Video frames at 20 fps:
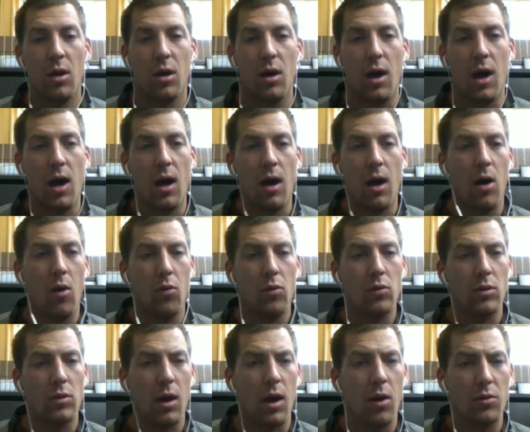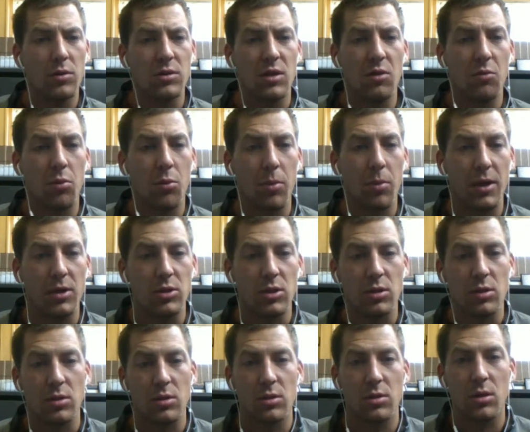how is the
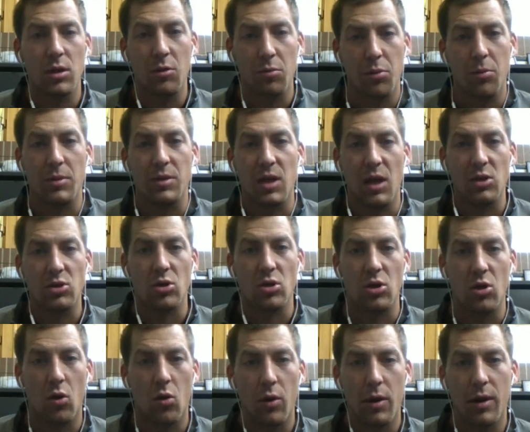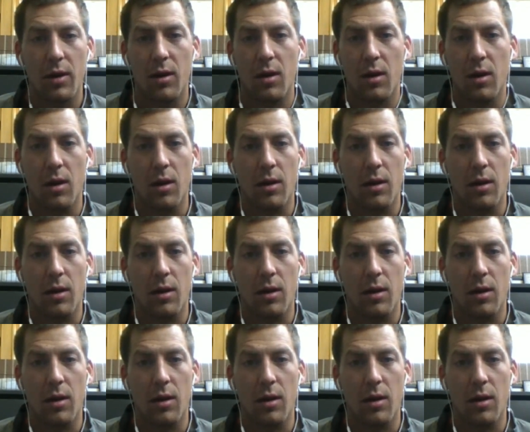implementation going,